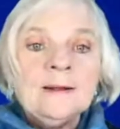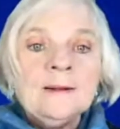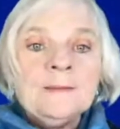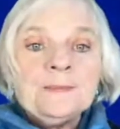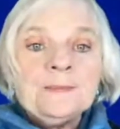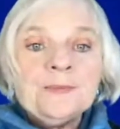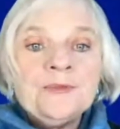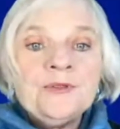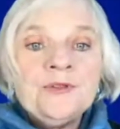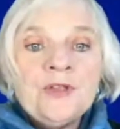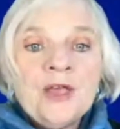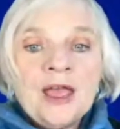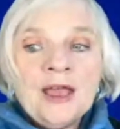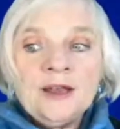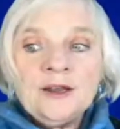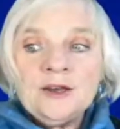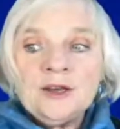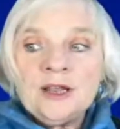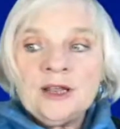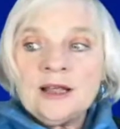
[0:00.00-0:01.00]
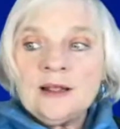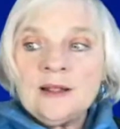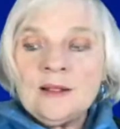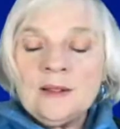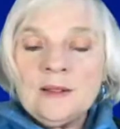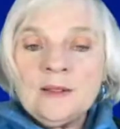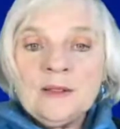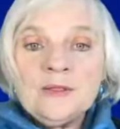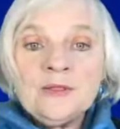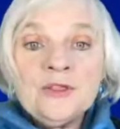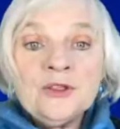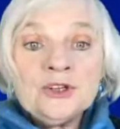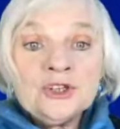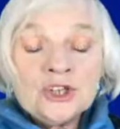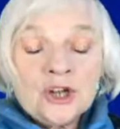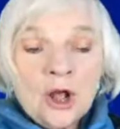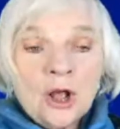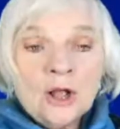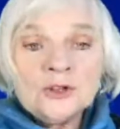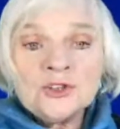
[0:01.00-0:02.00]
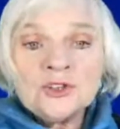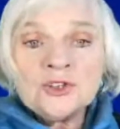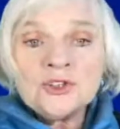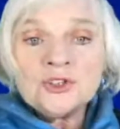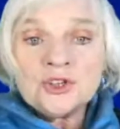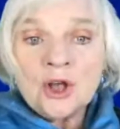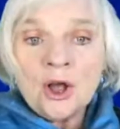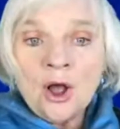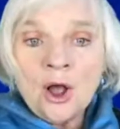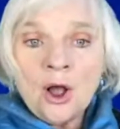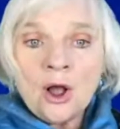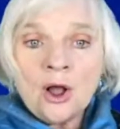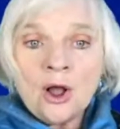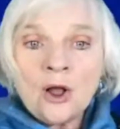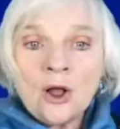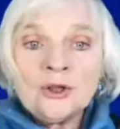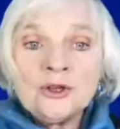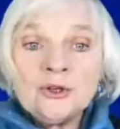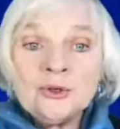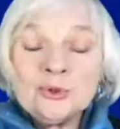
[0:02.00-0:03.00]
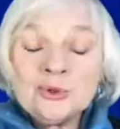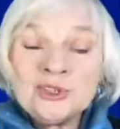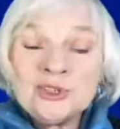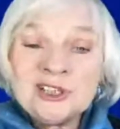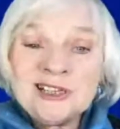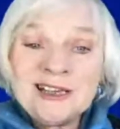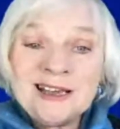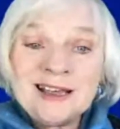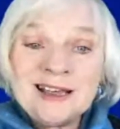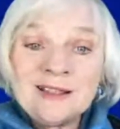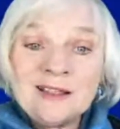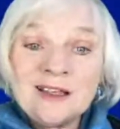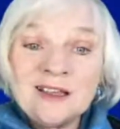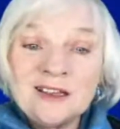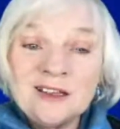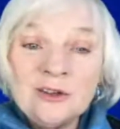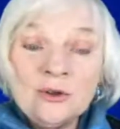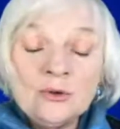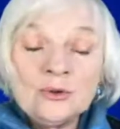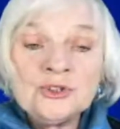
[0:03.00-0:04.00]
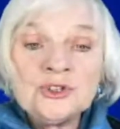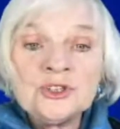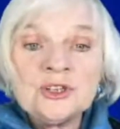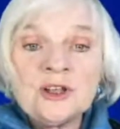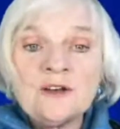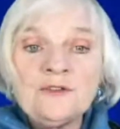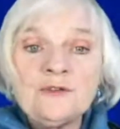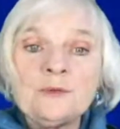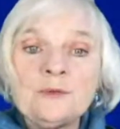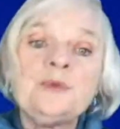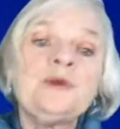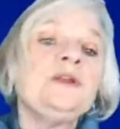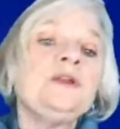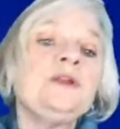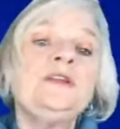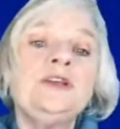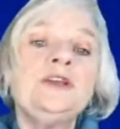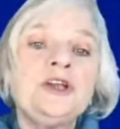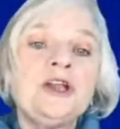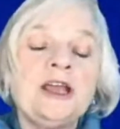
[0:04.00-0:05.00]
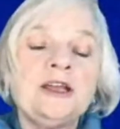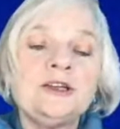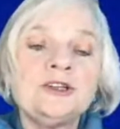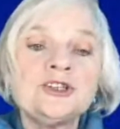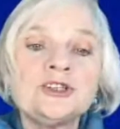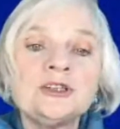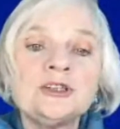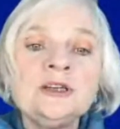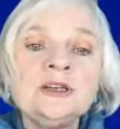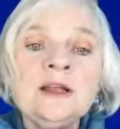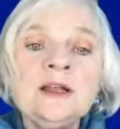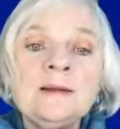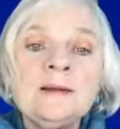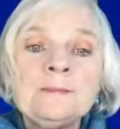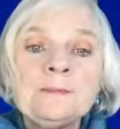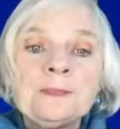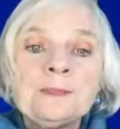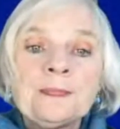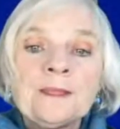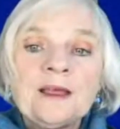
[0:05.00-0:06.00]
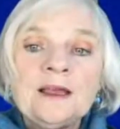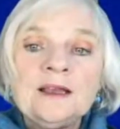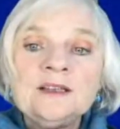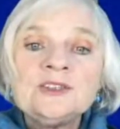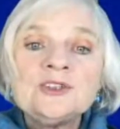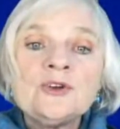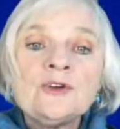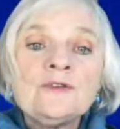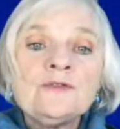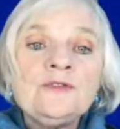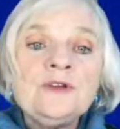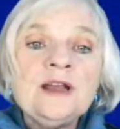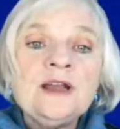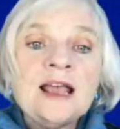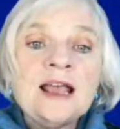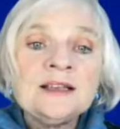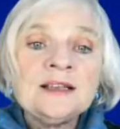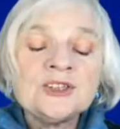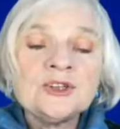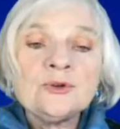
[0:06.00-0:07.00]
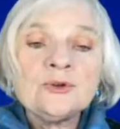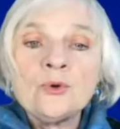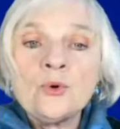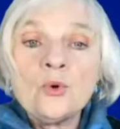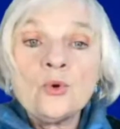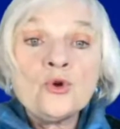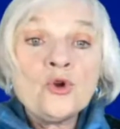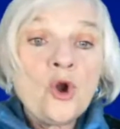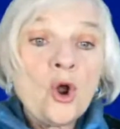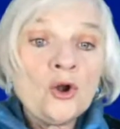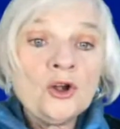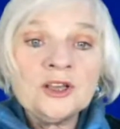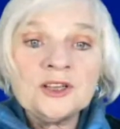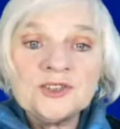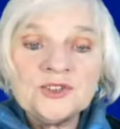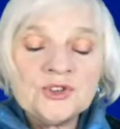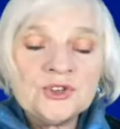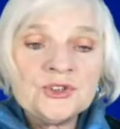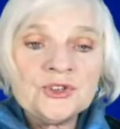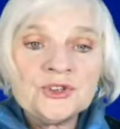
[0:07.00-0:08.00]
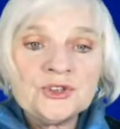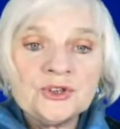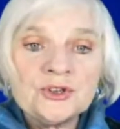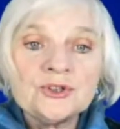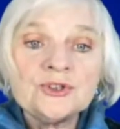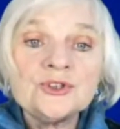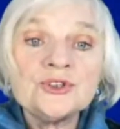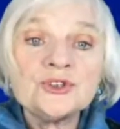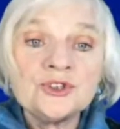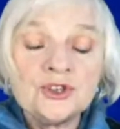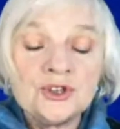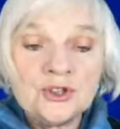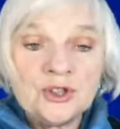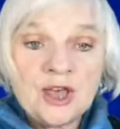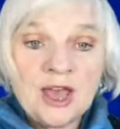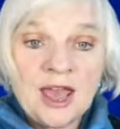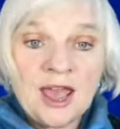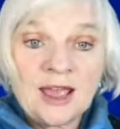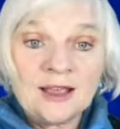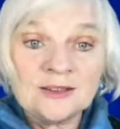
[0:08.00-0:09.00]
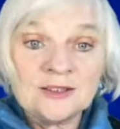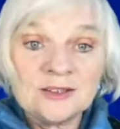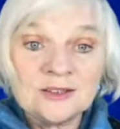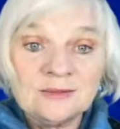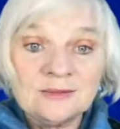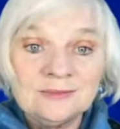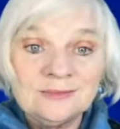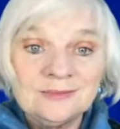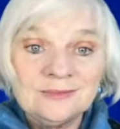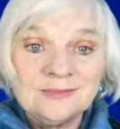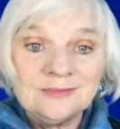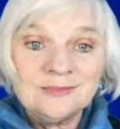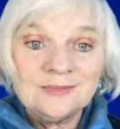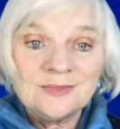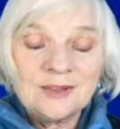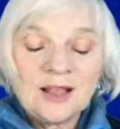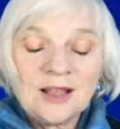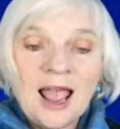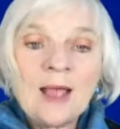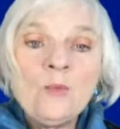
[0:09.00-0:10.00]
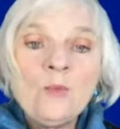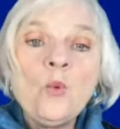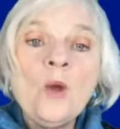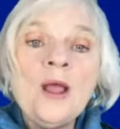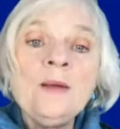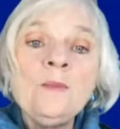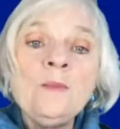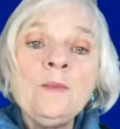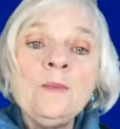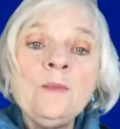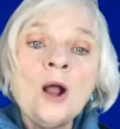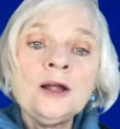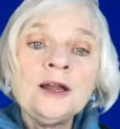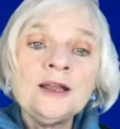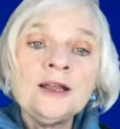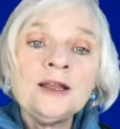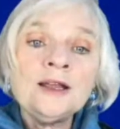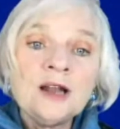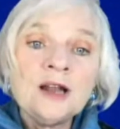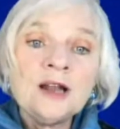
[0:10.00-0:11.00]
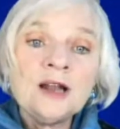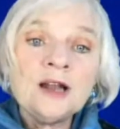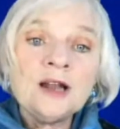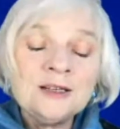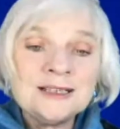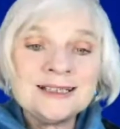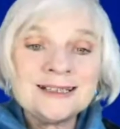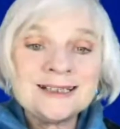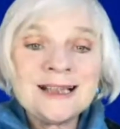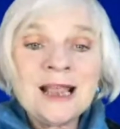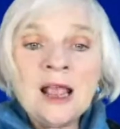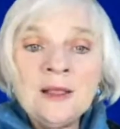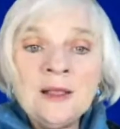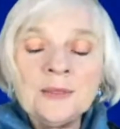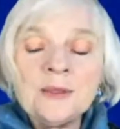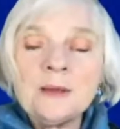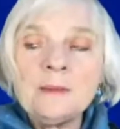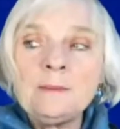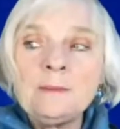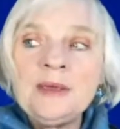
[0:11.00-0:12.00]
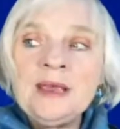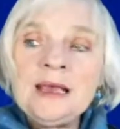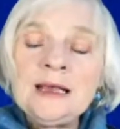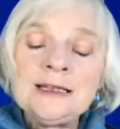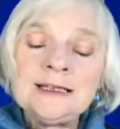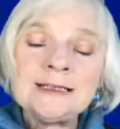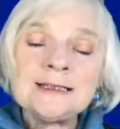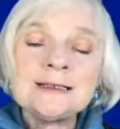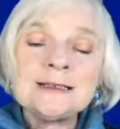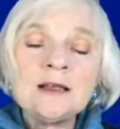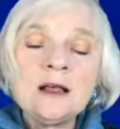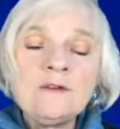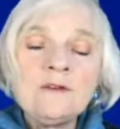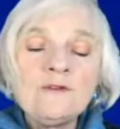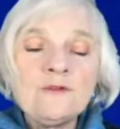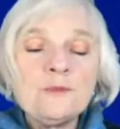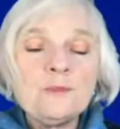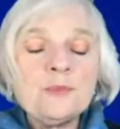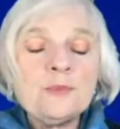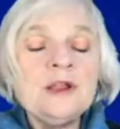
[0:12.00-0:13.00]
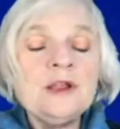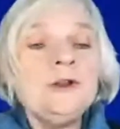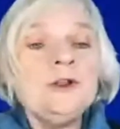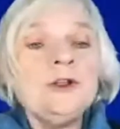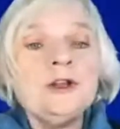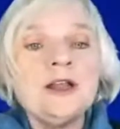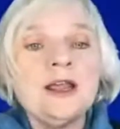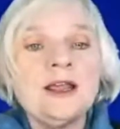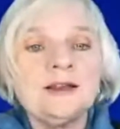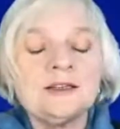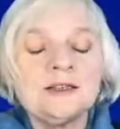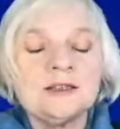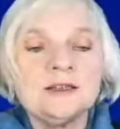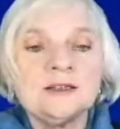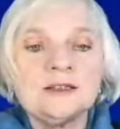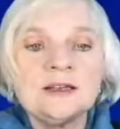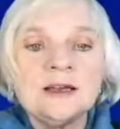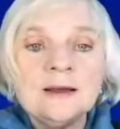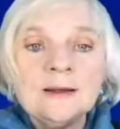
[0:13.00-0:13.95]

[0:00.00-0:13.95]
then the chances are you're seeing that your self-opinionation is of lesser or non-existence to theirs. And when one can understand that being self-opinionated